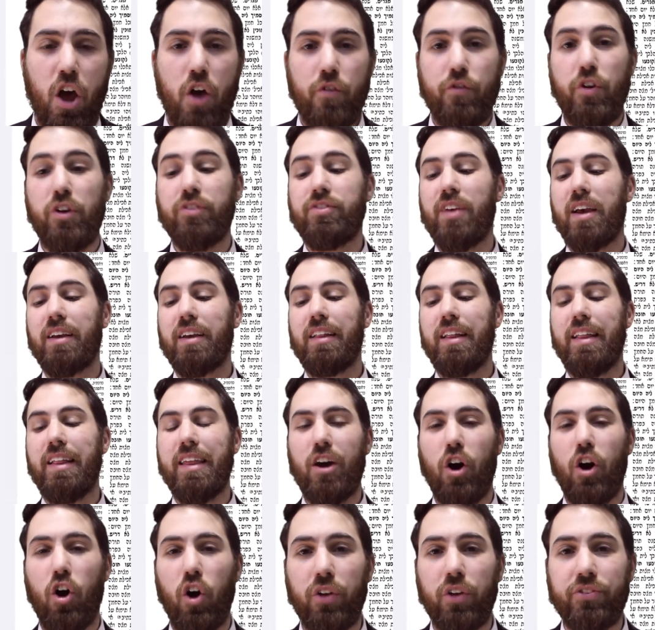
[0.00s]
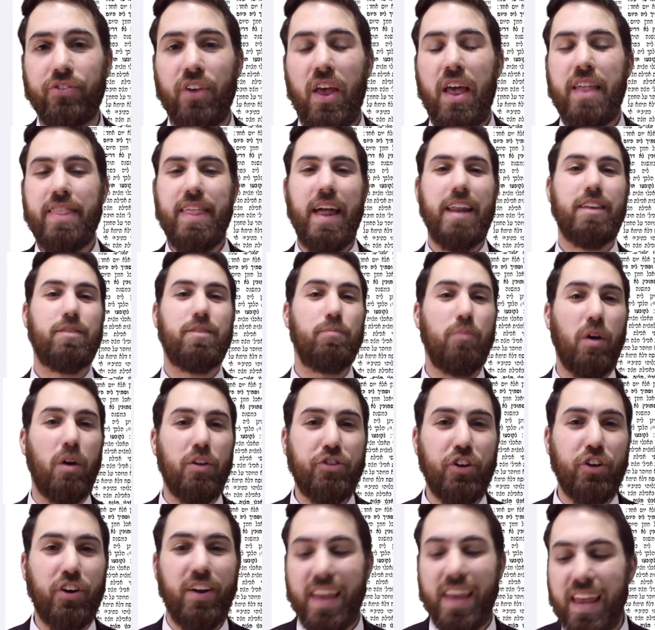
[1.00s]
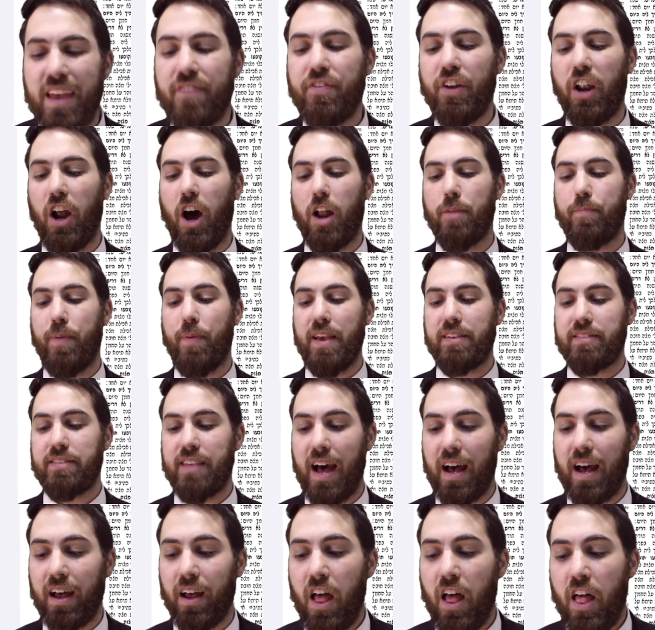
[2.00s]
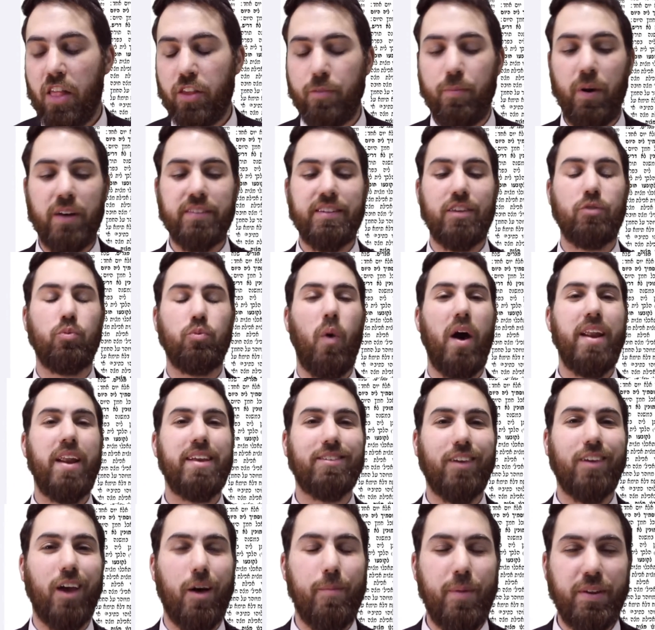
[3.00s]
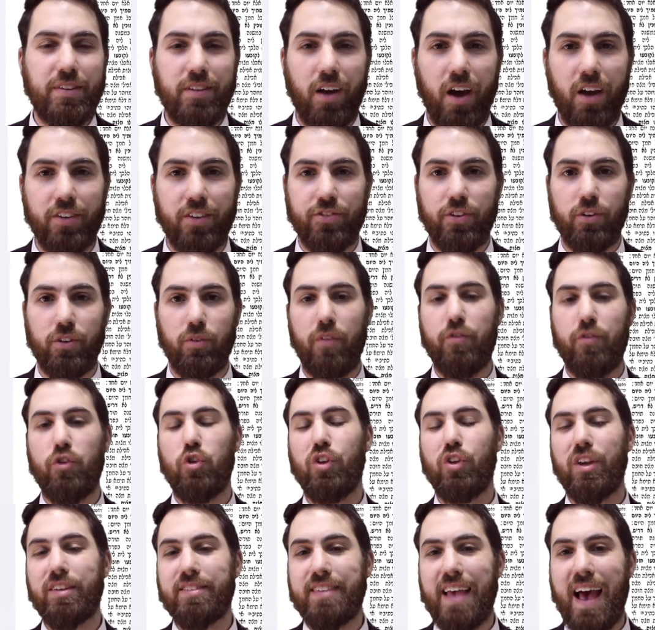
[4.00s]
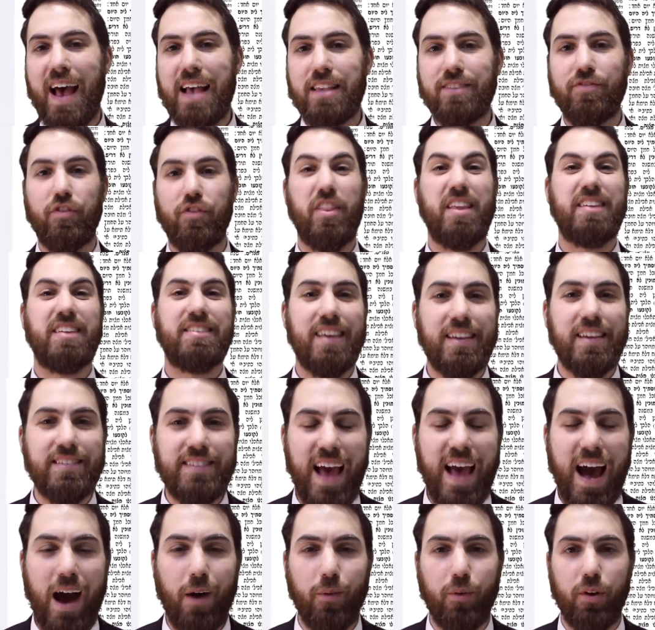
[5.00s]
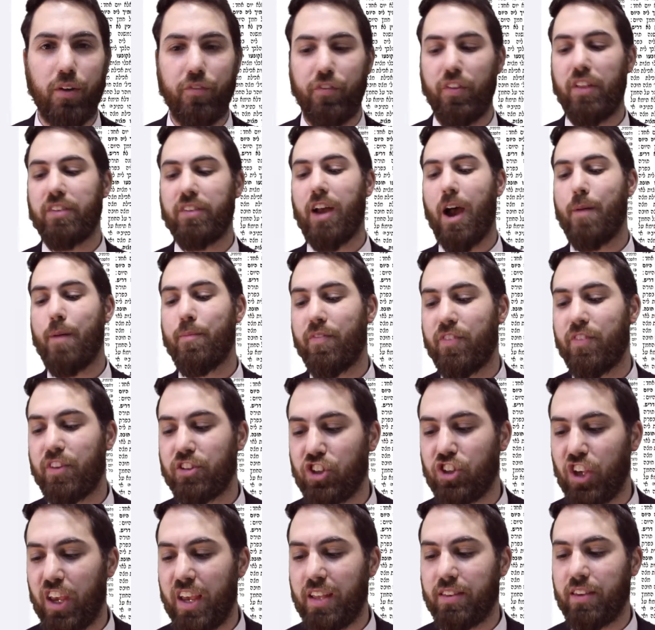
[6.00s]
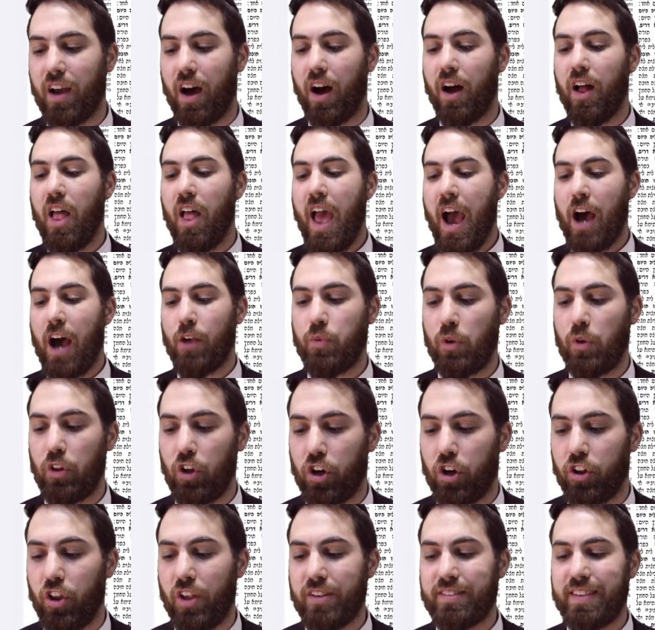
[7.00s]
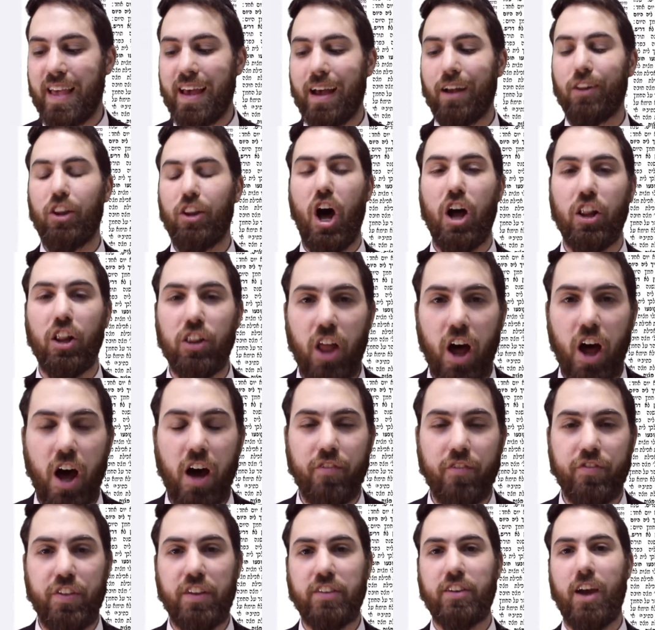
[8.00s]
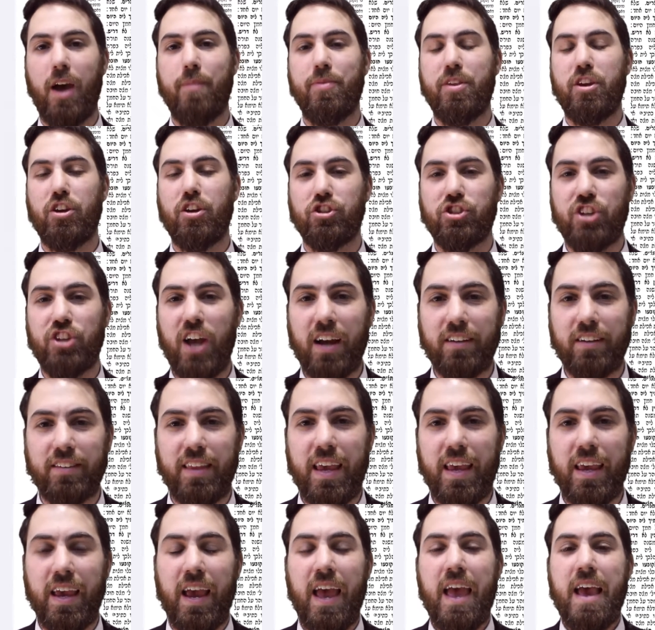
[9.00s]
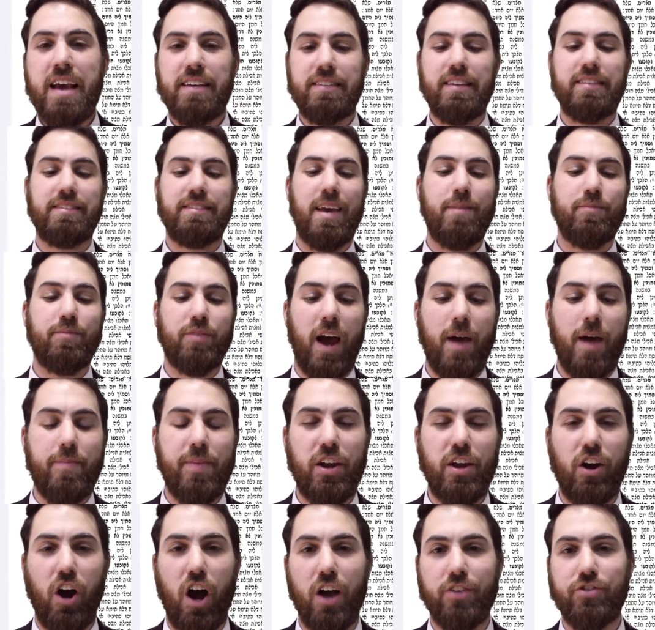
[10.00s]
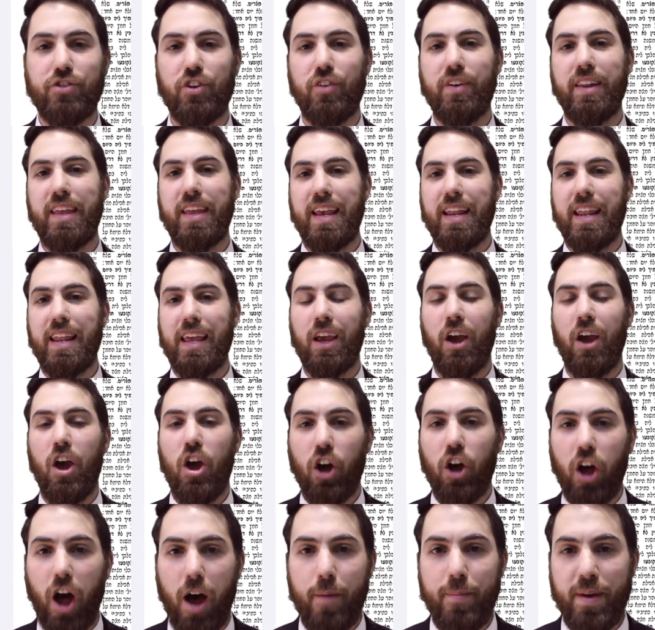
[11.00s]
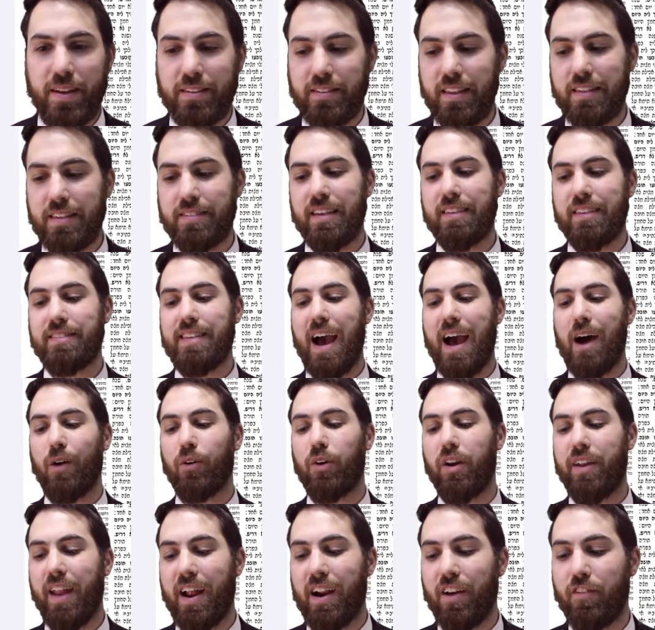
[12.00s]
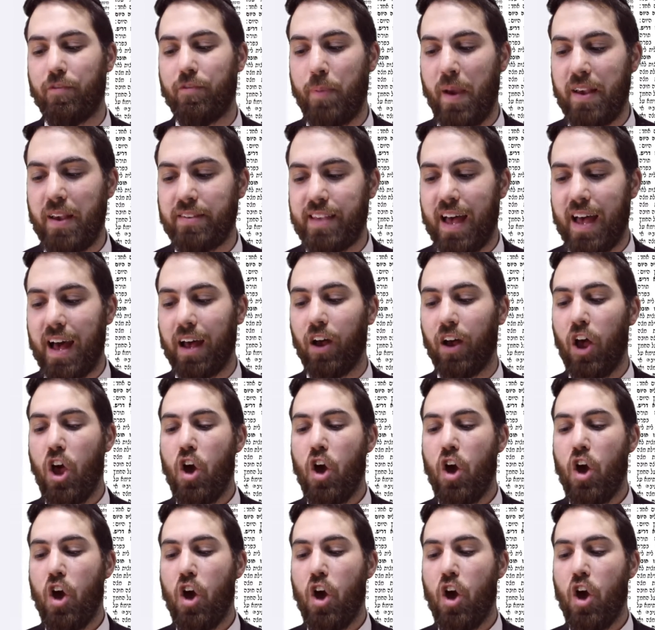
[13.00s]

Rishon Glili holds that it's mutter even on Pesach. The Gemara says, "When is chametz also. Rav Yehuda says, "From the sixth hour, from the time of the shechita, as we learn leisechel Allah, the time that you're shechting is the same time that you're also eating chametz, the sixth hour on erev Pesach."